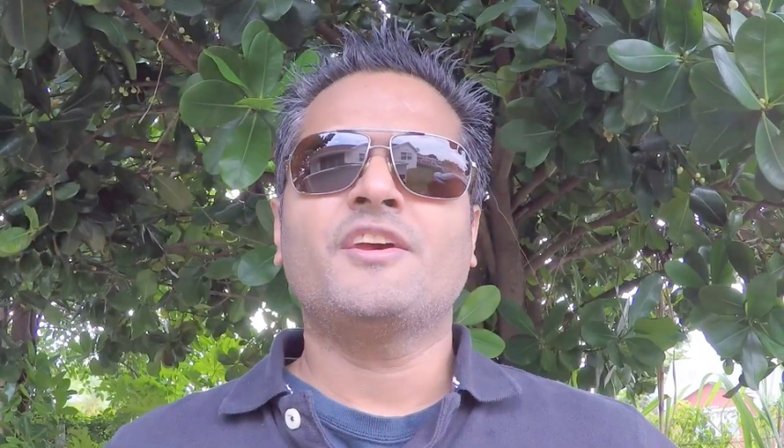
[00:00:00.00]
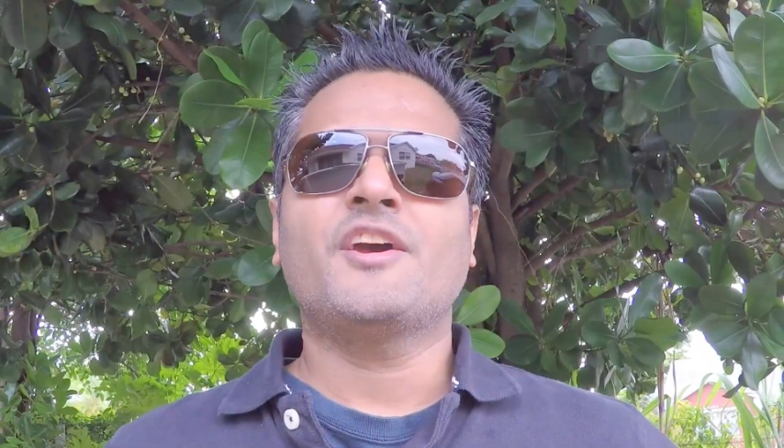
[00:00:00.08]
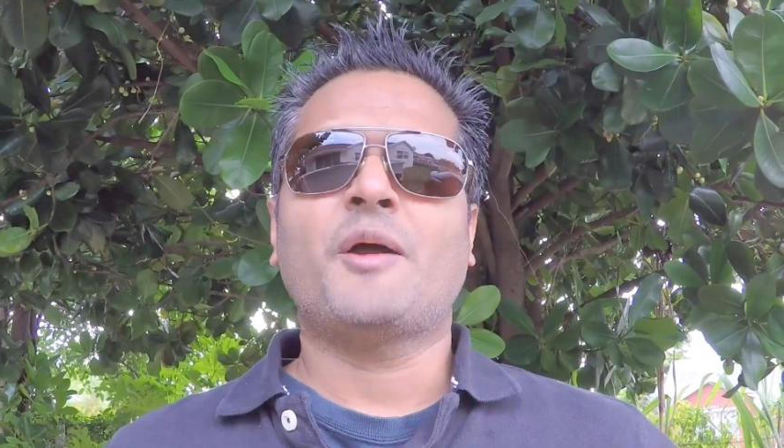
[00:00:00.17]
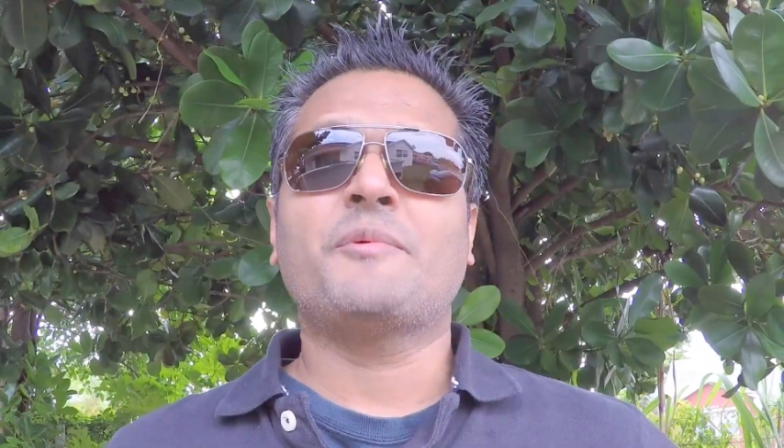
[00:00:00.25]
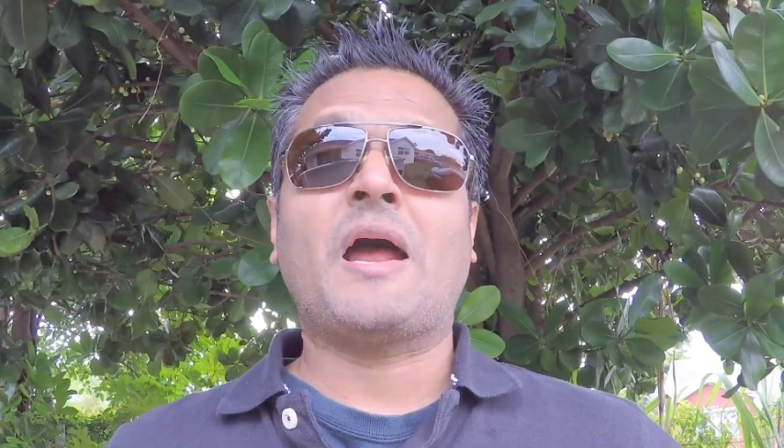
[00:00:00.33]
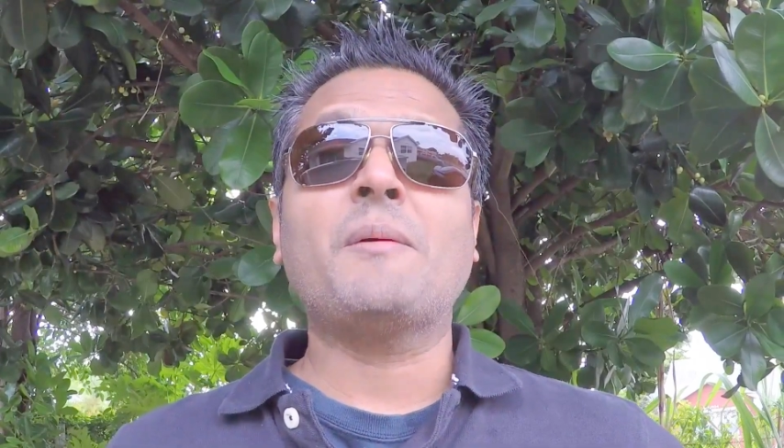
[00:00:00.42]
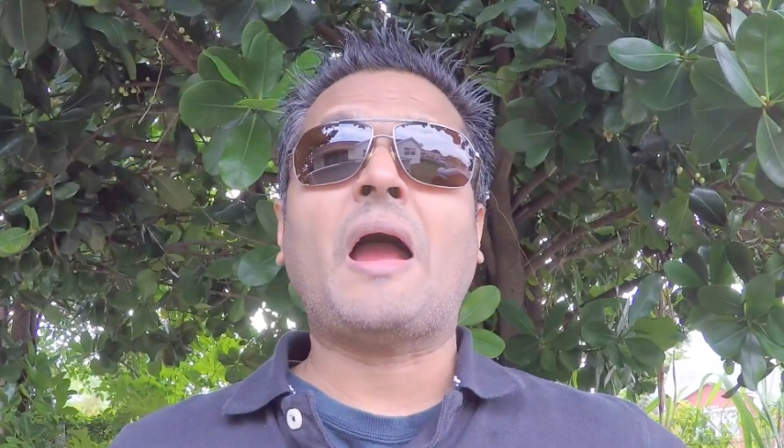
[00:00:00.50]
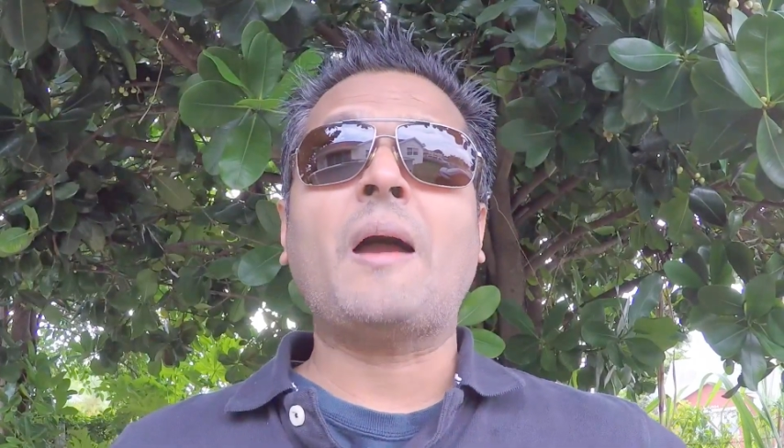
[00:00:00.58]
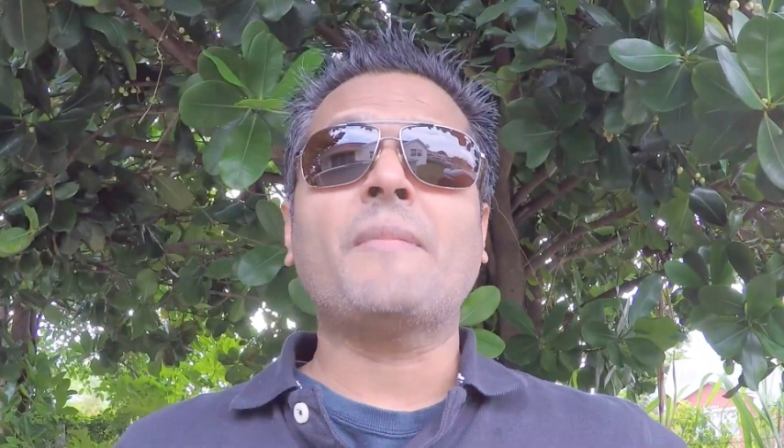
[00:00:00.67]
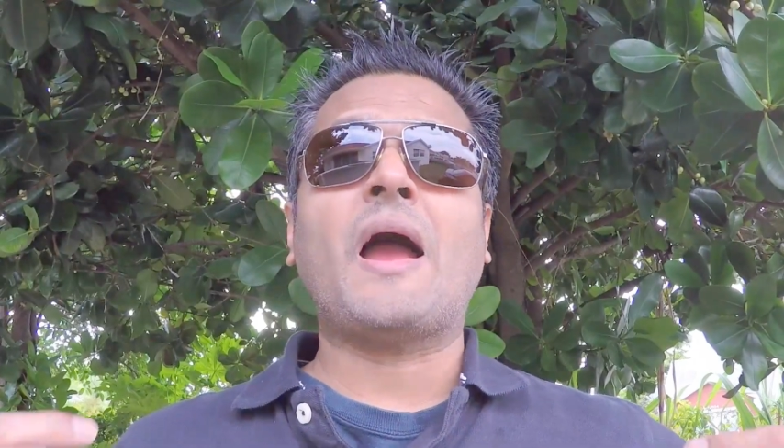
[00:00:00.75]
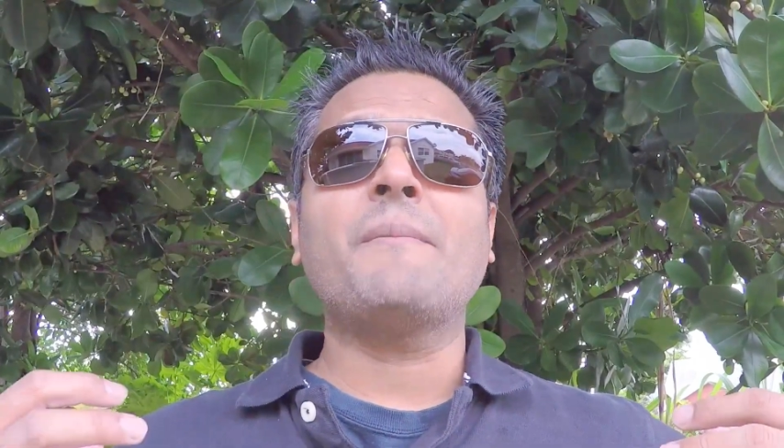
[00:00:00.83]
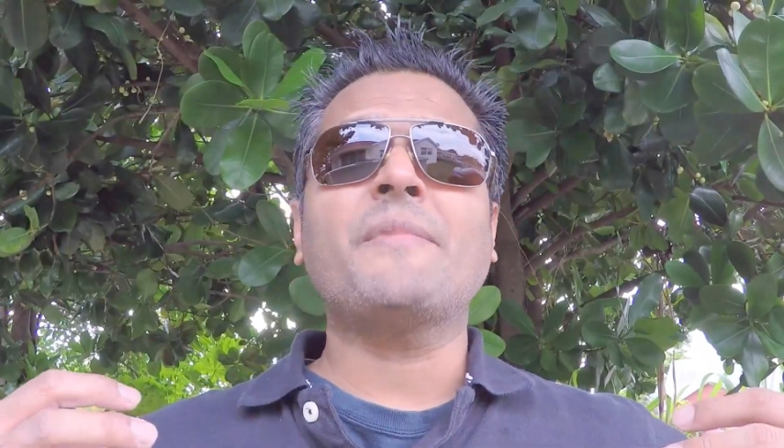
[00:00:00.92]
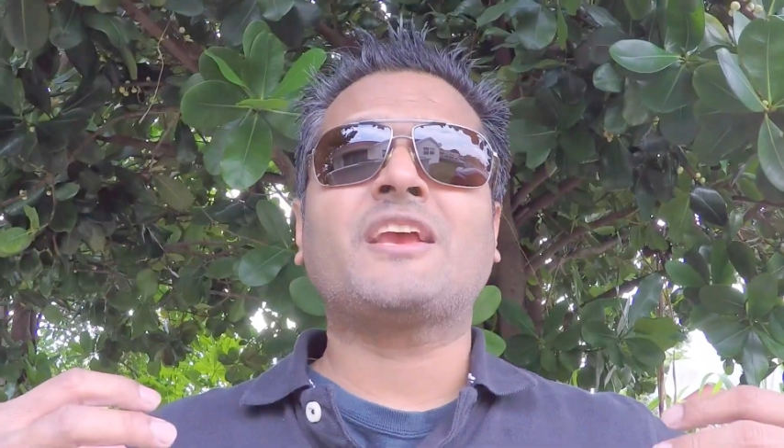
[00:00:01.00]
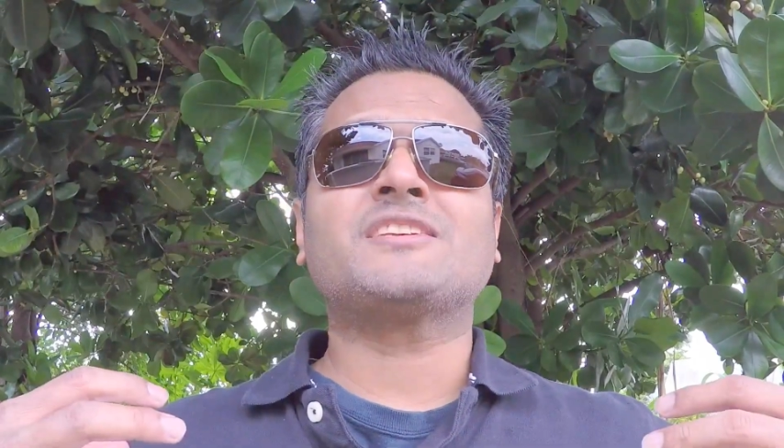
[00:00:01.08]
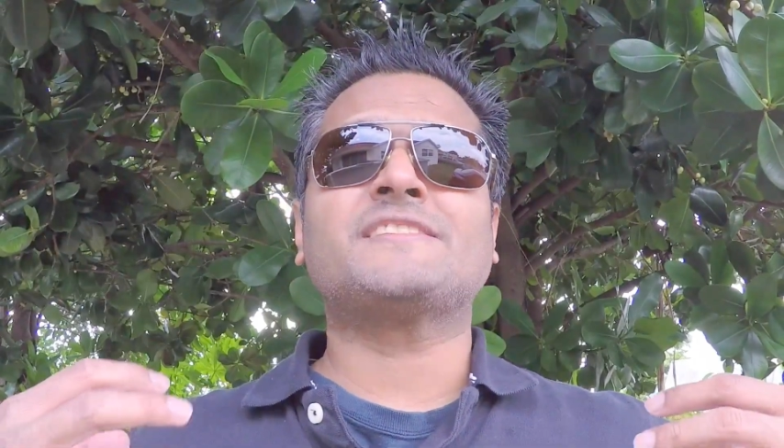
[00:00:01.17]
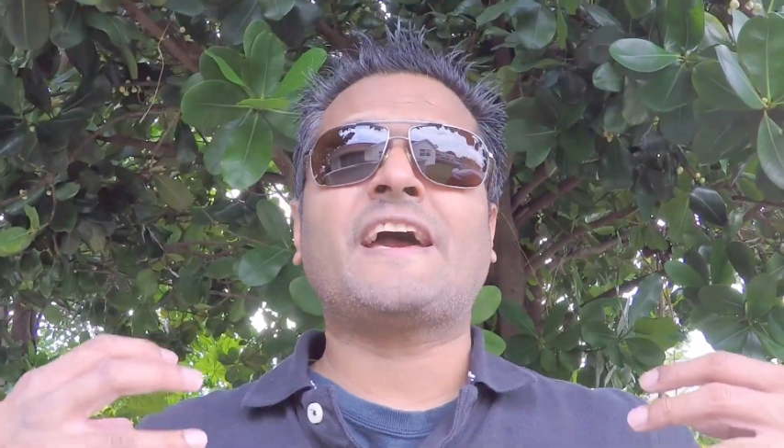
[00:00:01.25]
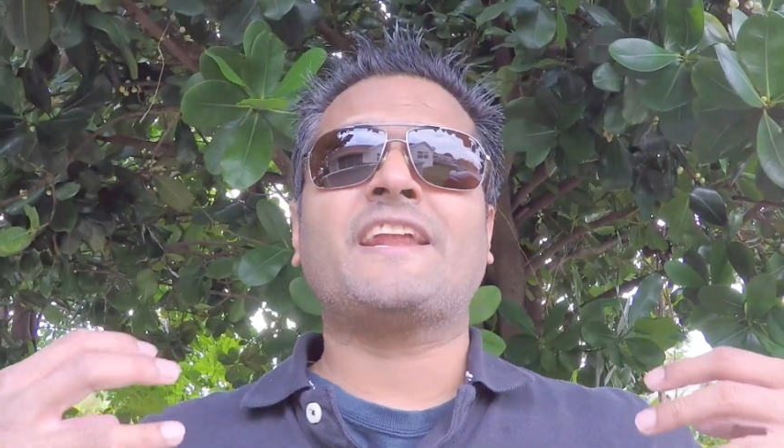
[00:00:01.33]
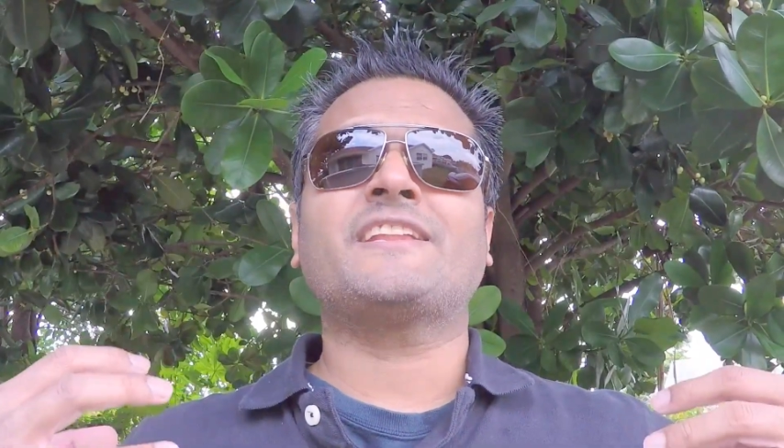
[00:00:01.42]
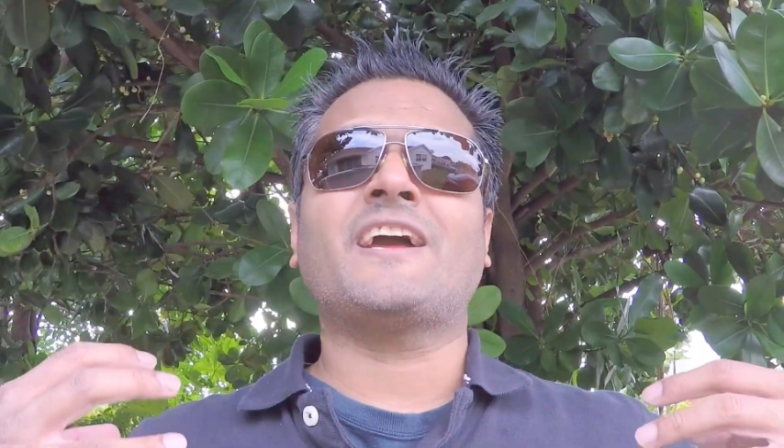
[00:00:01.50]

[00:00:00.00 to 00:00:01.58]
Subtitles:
I mean, I'm ecstatic